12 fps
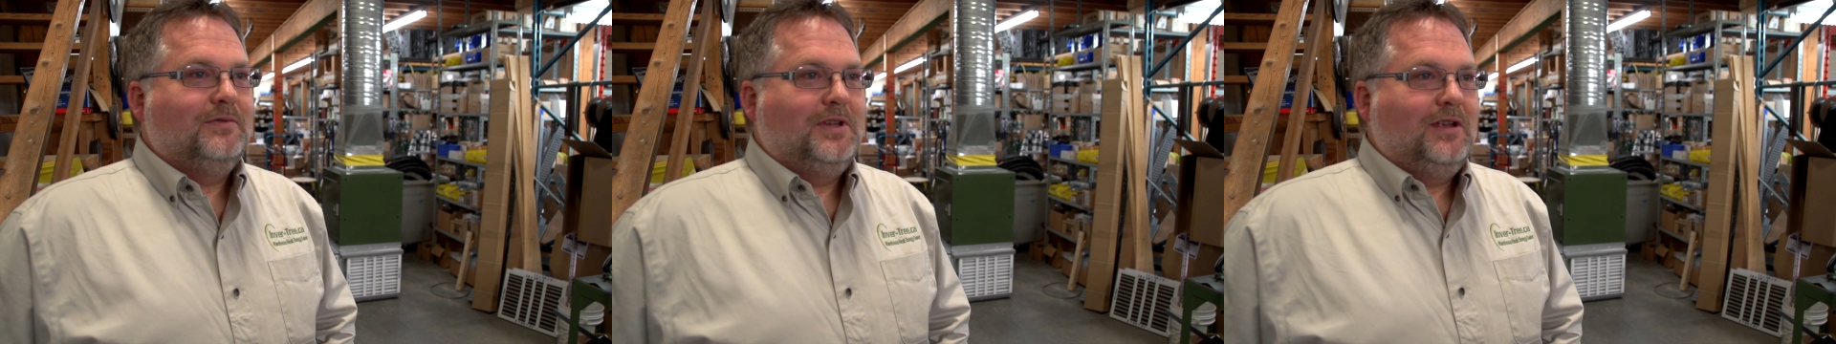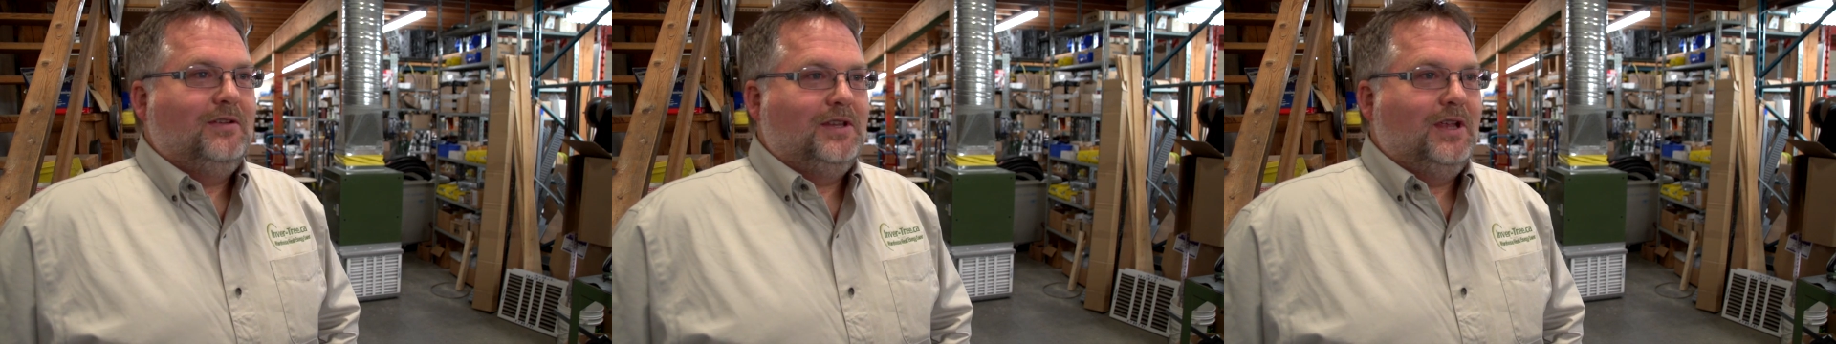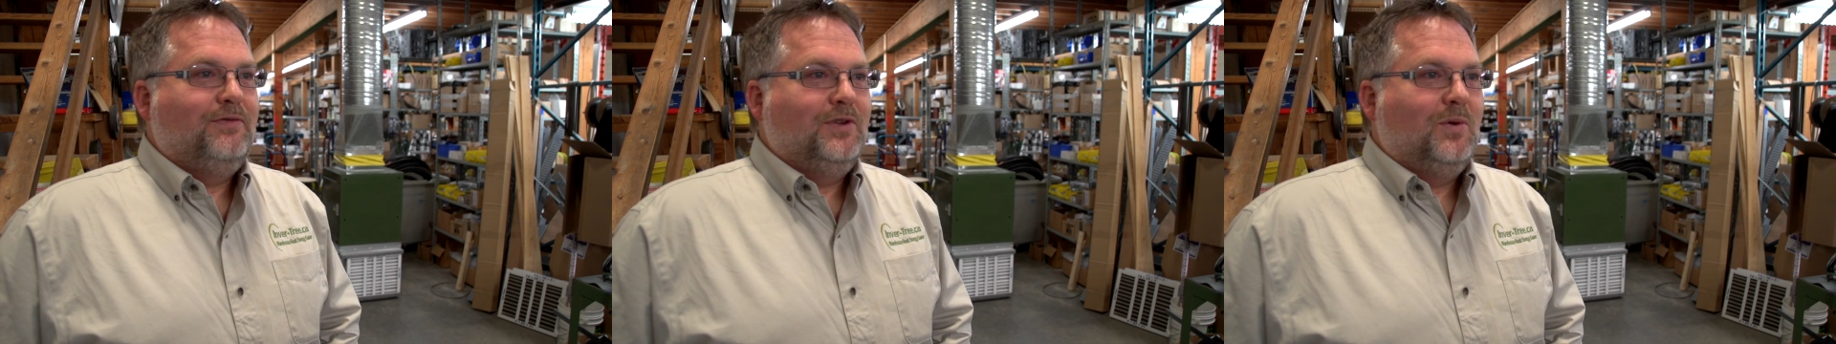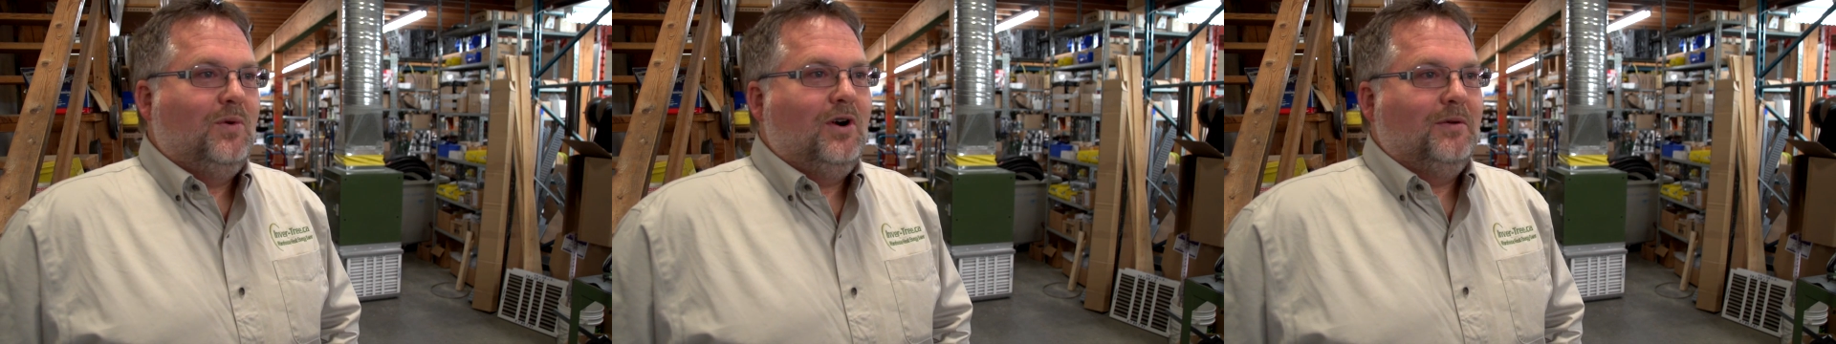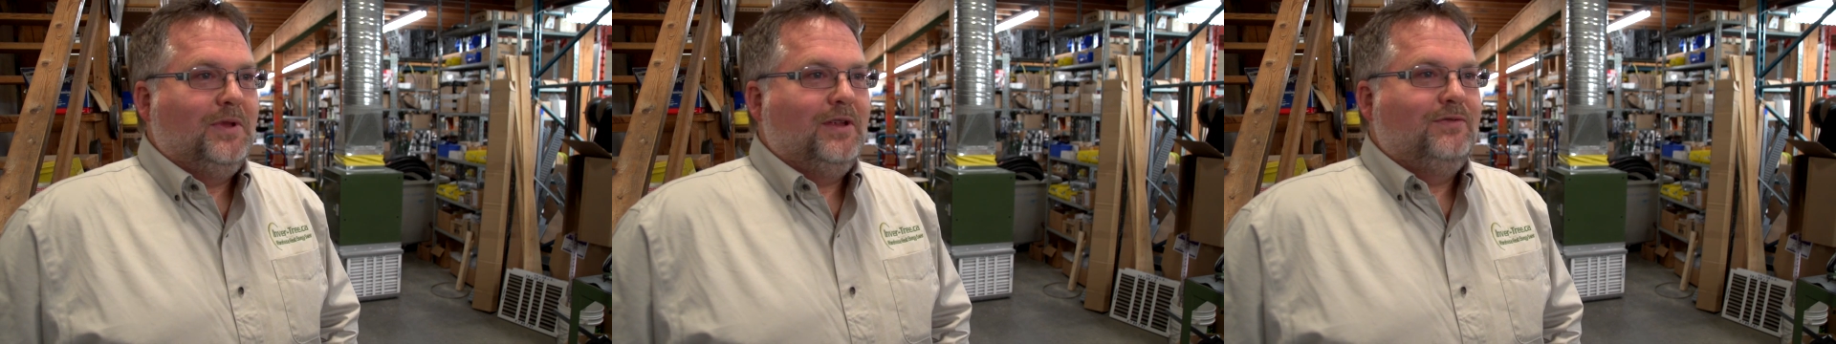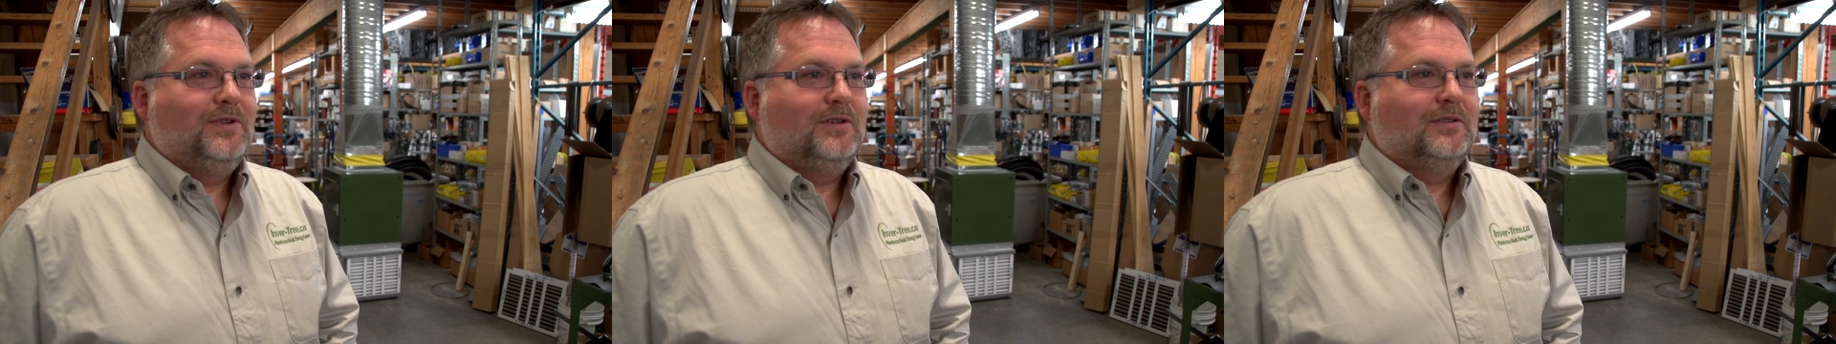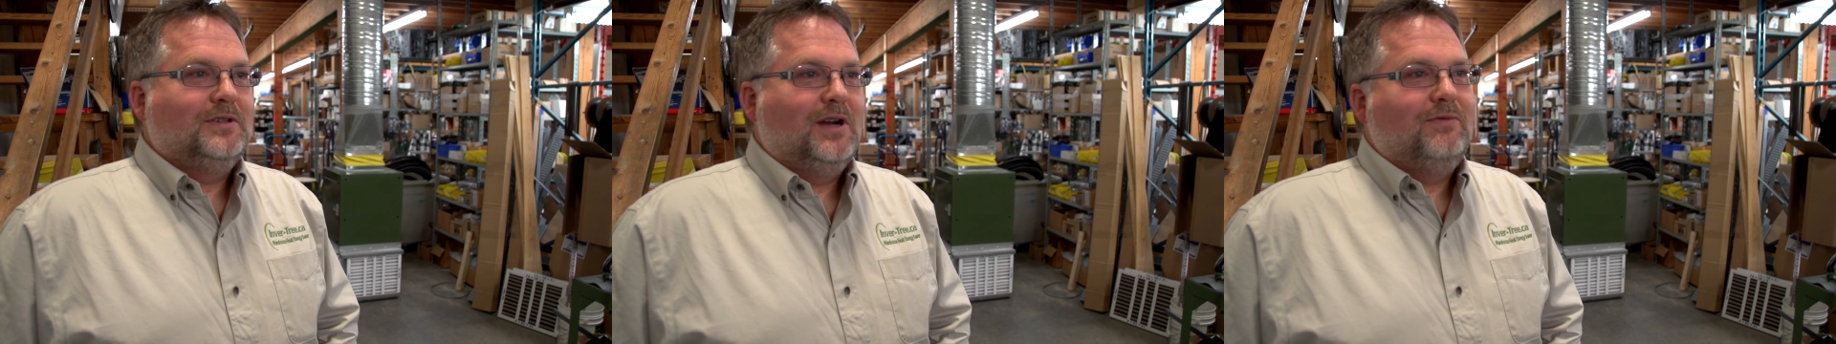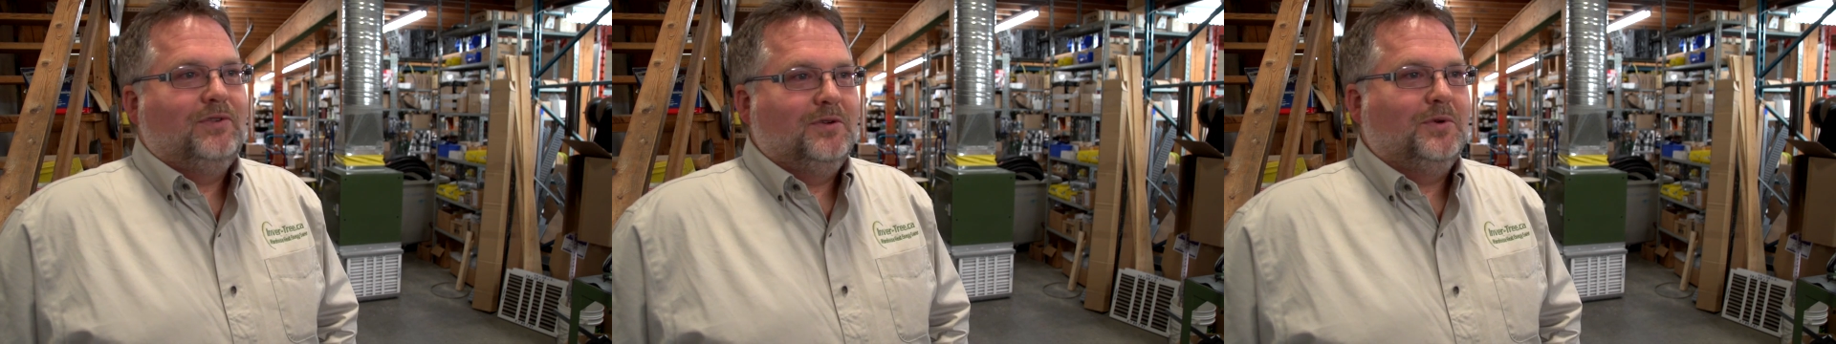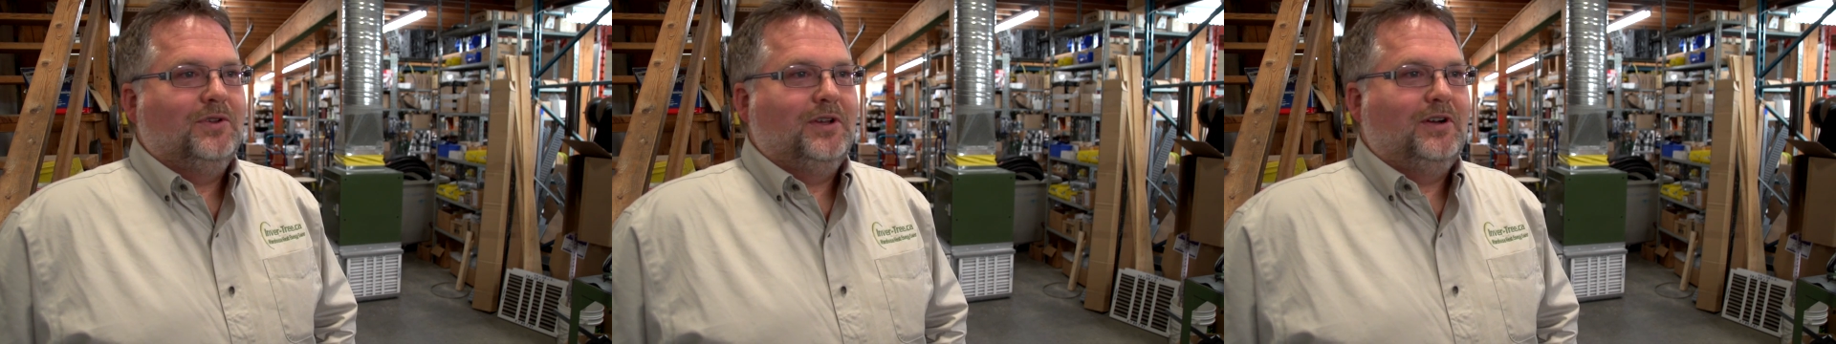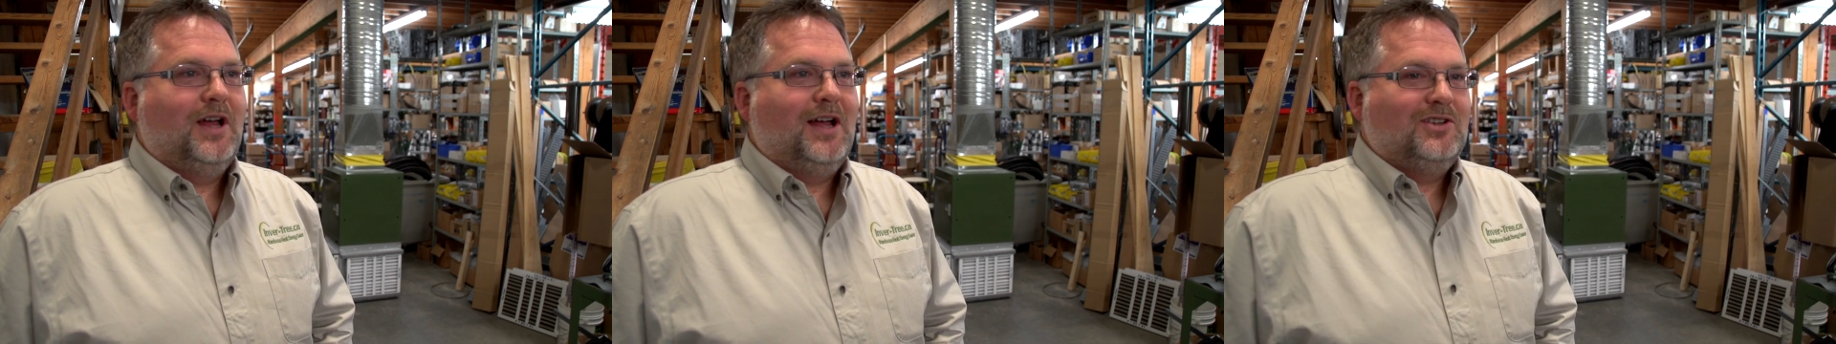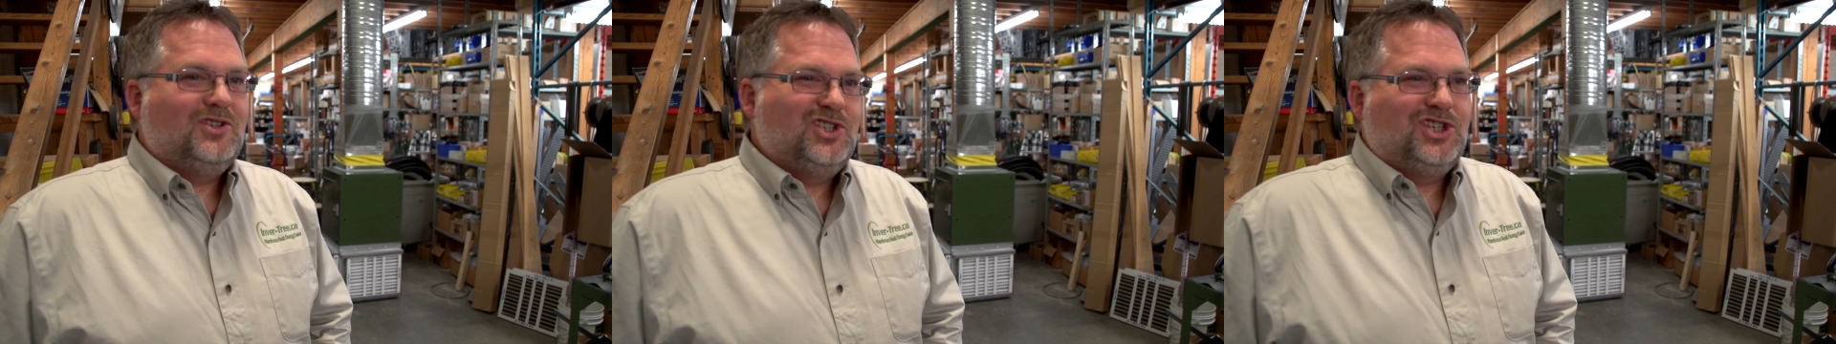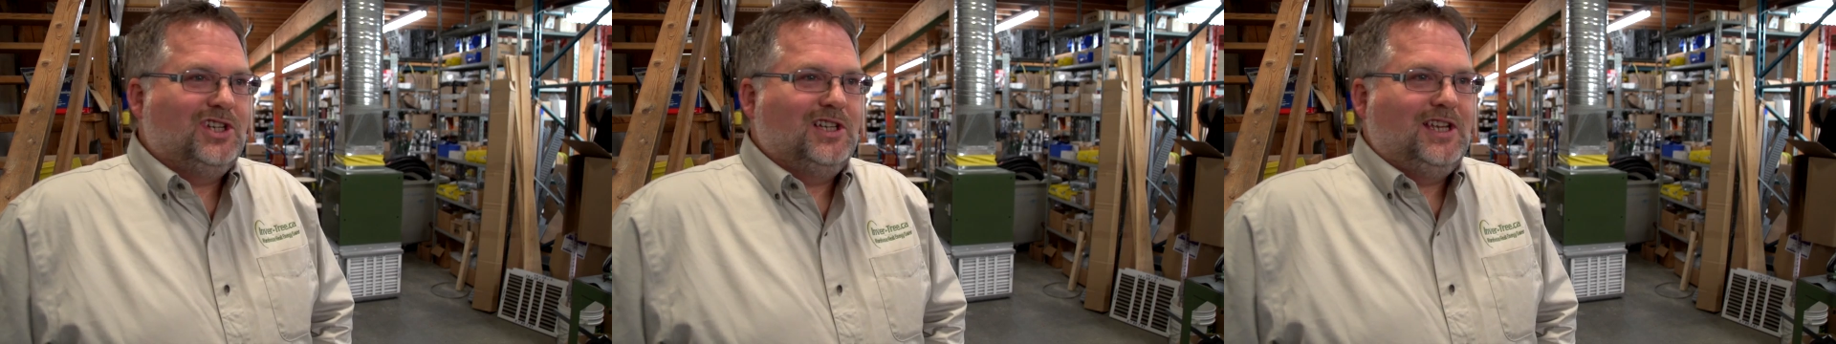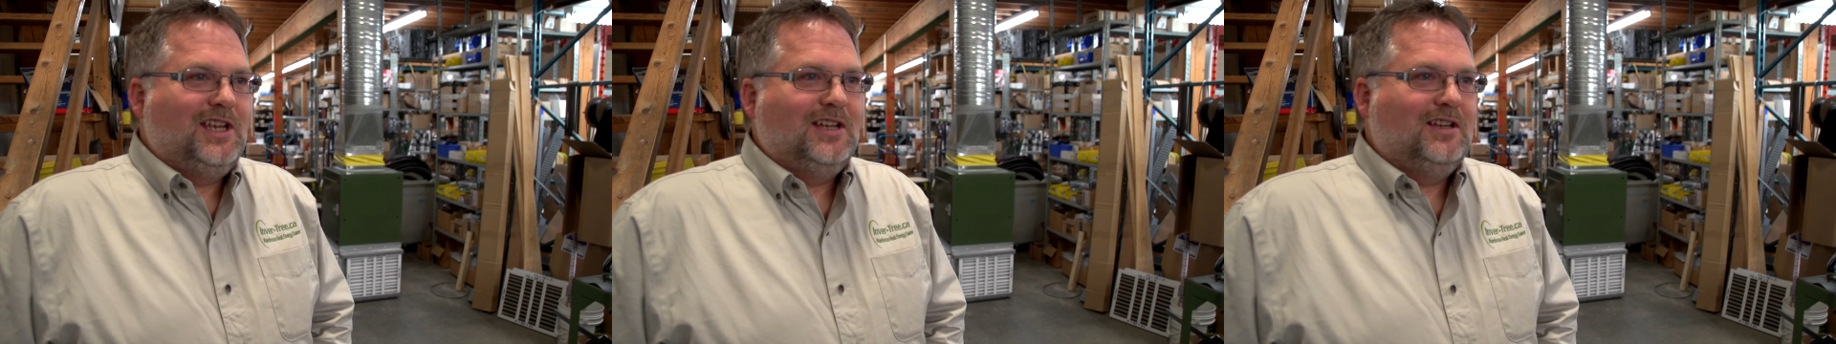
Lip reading: they feel warm, they feel comfortable, they're not chilly